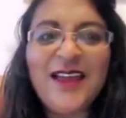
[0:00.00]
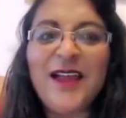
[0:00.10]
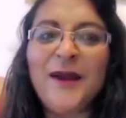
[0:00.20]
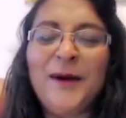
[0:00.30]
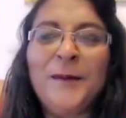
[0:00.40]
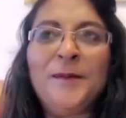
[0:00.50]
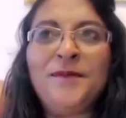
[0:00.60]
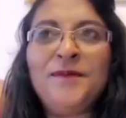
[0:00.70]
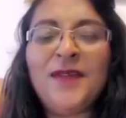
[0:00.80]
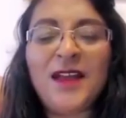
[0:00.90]

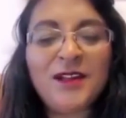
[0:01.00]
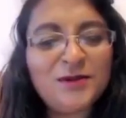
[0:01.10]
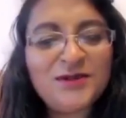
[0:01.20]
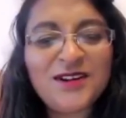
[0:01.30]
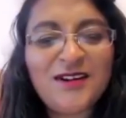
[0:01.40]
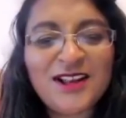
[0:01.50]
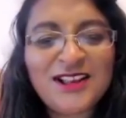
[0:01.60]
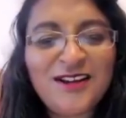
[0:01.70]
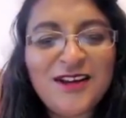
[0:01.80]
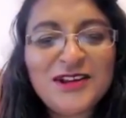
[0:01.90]
And also, I'd
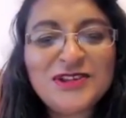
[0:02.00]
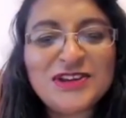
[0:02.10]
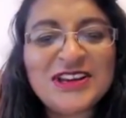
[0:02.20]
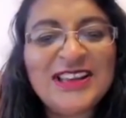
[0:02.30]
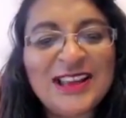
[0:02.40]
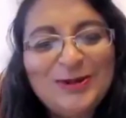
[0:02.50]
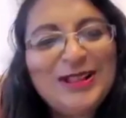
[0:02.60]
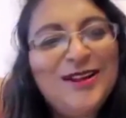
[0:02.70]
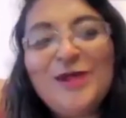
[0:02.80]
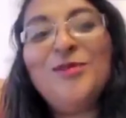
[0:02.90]
like to connect with
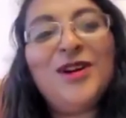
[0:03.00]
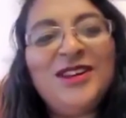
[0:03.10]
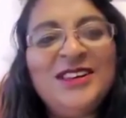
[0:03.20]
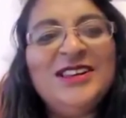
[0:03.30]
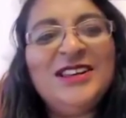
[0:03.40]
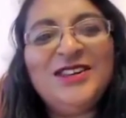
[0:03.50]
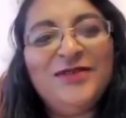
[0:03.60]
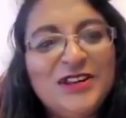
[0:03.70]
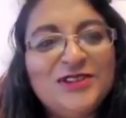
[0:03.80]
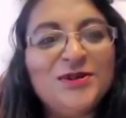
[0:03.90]
like-minded
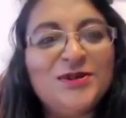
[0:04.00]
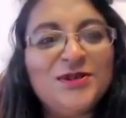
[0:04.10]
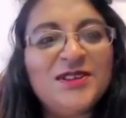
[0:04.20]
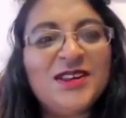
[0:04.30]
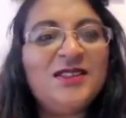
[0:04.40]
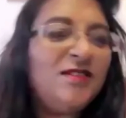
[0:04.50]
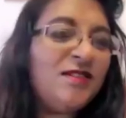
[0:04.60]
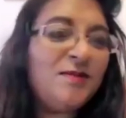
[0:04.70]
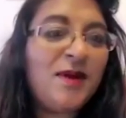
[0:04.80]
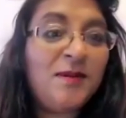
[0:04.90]
individuals, and
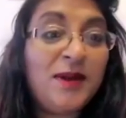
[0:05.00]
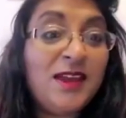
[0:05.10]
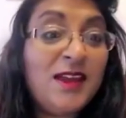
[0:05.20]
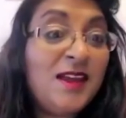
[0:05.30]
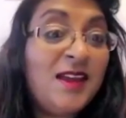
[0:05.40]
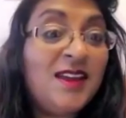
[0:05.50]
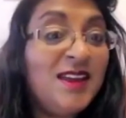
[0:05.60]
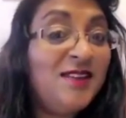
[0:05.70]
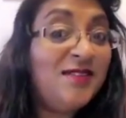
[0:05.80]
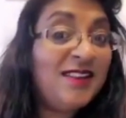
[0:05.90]
just maybe
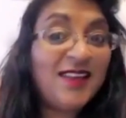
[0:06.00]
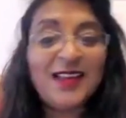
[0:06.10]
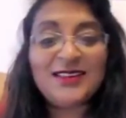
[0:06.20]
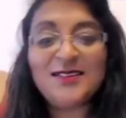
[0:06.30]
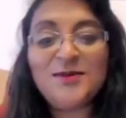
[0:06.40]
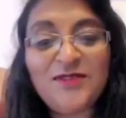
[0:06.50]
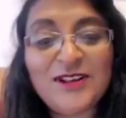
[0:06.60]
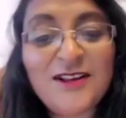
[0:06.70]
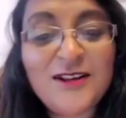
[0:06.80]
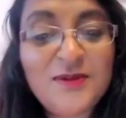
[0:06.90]
even ask them if they'd
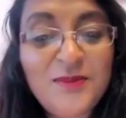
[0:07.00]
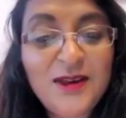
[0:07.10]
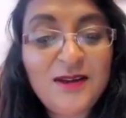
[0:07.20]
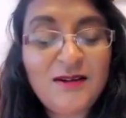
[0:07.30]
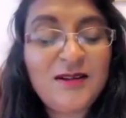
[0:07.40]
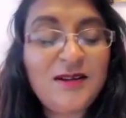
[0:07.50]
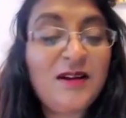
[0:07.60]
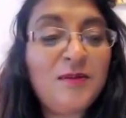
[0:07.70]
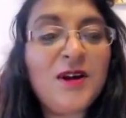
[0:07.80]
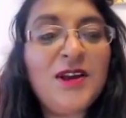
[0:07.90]
like to be
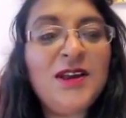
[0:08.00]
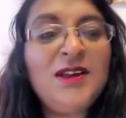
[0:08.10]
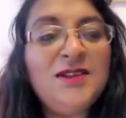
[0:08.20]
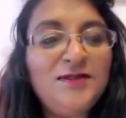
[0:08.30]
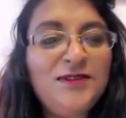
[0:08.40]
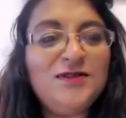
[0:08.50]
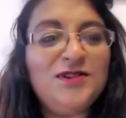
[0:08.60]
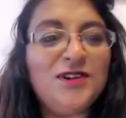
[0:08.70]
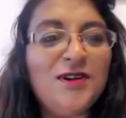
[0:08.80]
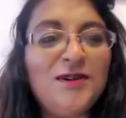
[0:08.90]
on my interview
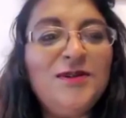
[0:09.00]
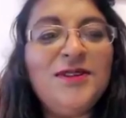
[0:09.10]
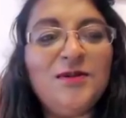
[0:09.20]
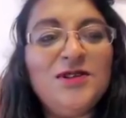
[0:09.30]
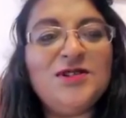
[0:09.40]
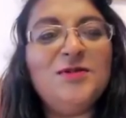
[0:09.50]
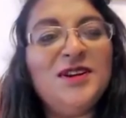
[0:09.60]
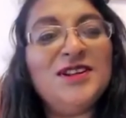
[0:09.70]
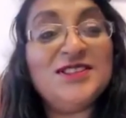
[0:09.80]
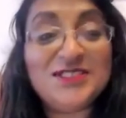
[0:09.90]
shows, which I'm
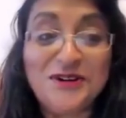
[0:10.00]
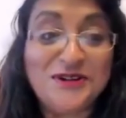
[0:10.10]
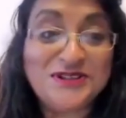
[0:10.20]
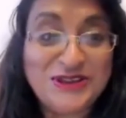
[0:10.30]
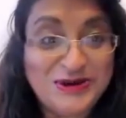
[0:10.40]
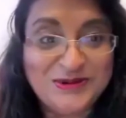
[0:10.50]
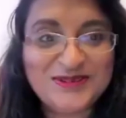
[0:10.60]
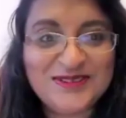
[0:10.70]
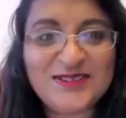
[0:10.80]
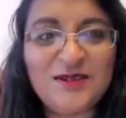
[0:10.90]
going to start
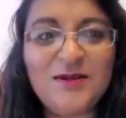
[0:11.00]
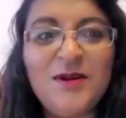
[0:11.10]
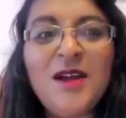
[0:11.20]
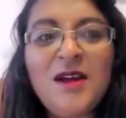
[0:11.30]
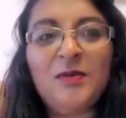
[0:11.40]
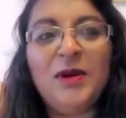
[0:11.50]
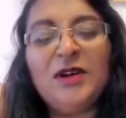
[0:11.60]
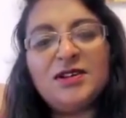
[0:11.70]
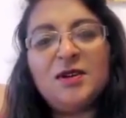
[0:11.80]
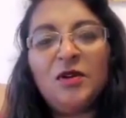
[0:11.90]
soon. So
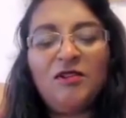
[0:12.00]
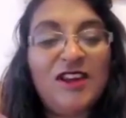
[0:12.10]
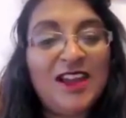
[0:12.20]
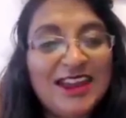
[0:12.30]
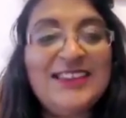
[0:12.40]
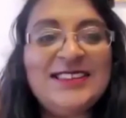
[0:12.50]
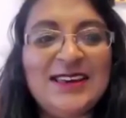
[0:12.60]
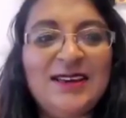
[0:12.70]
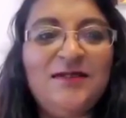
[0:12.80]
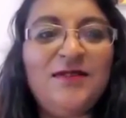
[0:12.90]
because I'm
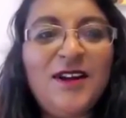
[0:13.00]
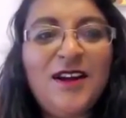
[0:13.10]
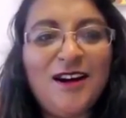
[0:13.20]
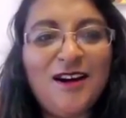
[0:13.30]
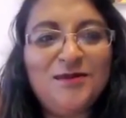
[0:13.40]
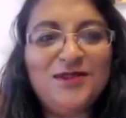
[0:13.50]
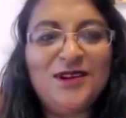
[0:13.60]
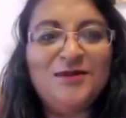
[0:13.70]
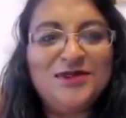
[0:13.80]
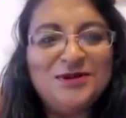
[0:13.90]
creative,
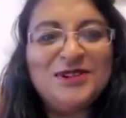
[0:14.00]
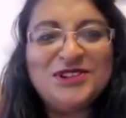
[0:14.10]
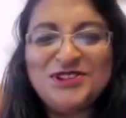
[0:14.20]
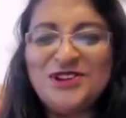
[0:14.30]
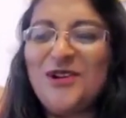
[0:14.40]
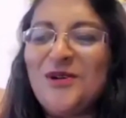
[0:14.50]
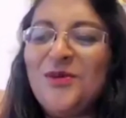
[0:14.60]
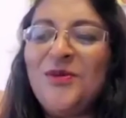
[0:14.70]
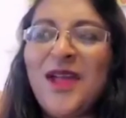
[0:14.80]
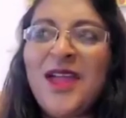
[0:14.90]
I'm doing a show
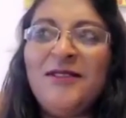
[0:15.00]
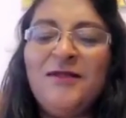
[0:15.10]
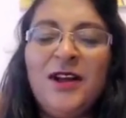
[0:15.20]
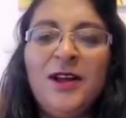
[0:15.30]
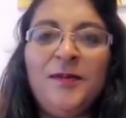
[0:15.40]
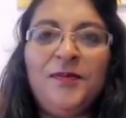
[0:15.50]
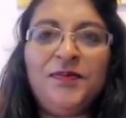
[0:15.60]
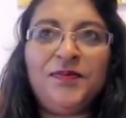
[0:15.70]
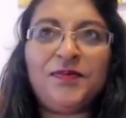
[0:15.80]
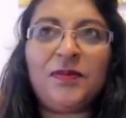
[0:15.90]
where
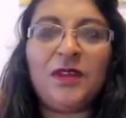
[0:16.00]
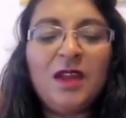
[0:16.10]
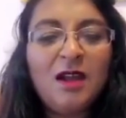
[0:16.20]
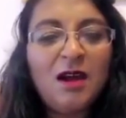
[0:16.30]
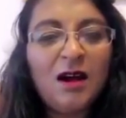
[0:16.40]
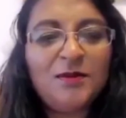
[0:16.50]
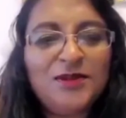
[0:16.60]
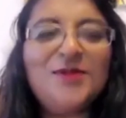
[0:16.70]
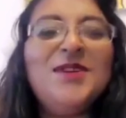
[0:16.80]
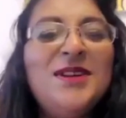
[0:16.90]
I'm
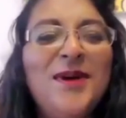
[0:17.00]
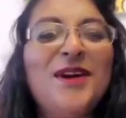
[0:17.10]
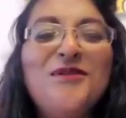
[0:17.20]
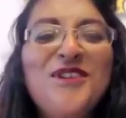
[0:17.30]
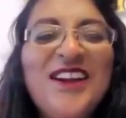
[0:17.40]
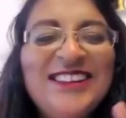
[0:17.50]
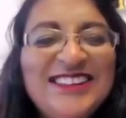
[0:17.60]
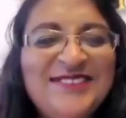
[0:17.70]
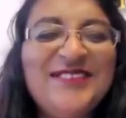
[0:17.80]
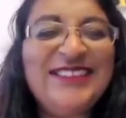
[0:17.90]
talking about
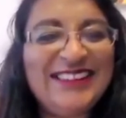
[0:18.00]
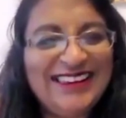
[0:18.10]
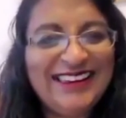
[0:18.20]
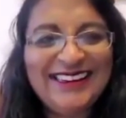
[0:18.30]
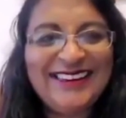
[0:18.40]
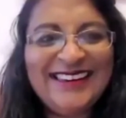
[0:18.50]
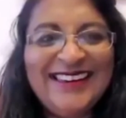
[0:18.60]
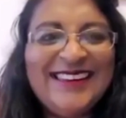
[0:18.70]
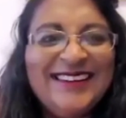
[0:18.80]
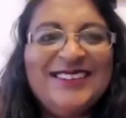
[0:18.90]
creativity,
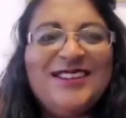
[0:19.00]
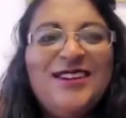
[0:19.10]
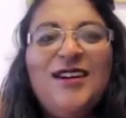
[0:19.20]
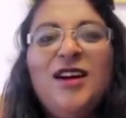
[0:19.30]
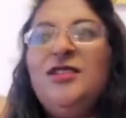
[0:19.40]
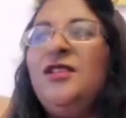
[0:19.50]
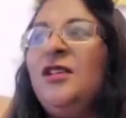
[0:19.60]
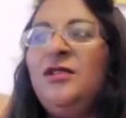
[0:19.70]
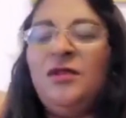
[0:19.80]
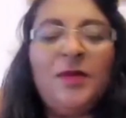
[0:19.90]
because I
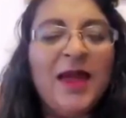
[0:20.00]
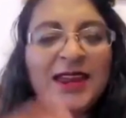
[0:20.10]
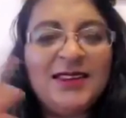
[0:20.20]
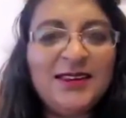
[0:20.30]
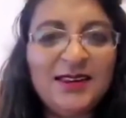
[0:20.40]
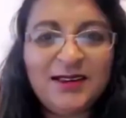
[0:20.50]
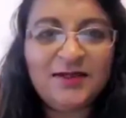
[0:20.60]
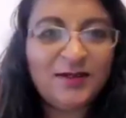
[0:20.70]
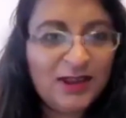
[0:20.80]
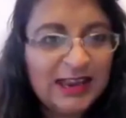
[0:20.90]
do
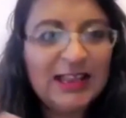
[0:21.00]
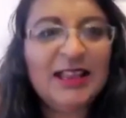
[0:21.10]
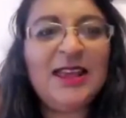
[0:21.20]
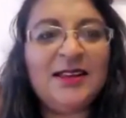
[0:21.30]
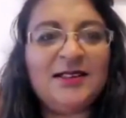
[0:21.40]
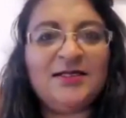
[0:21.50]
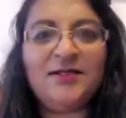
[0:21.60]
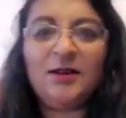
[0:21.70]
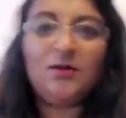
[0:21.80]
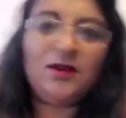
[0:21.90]
paintings for healing and
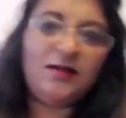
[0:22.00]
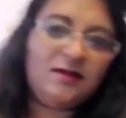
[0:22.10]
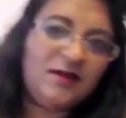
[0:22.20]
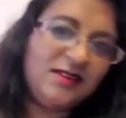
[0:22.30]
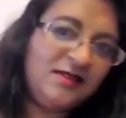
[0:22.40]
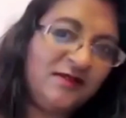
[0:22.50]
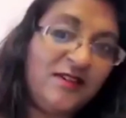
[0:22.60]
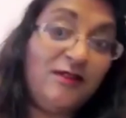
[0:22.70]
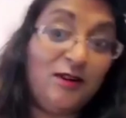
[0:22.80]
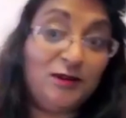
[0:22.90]
stuff like one. That's a
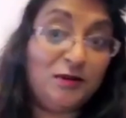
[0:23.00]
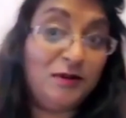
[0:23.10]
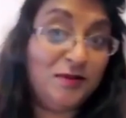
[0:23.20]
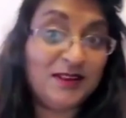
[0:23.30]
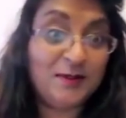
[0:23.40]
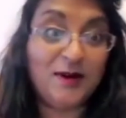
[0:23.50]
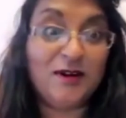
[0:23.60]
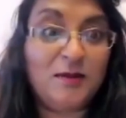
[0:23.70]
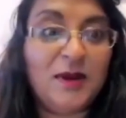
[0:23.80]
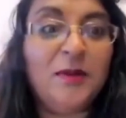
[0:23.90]
very old one that's
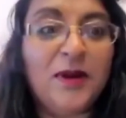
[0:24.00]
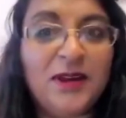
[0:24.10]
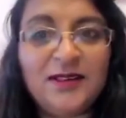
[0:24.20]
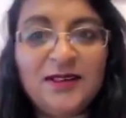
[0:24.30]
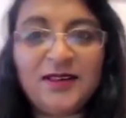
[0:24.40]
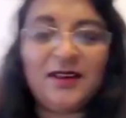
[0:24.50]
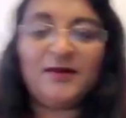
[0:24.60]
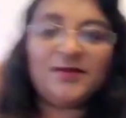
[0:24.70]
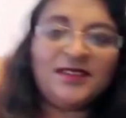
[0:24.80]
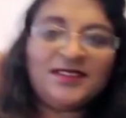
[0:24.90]
behind me, but it's
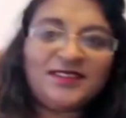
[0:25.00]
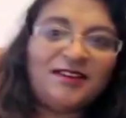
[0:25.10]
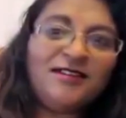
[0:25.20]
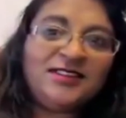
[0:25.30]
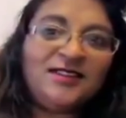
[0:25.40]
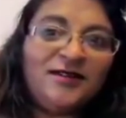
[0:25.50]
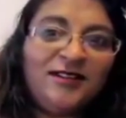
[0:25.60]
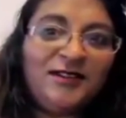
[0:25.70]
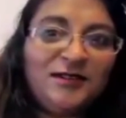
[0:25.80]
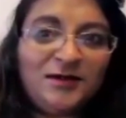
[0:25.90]
sorry, it's not a
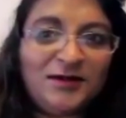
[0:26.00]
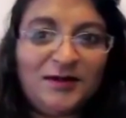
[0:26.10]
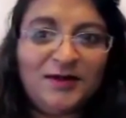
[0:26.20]
very good one.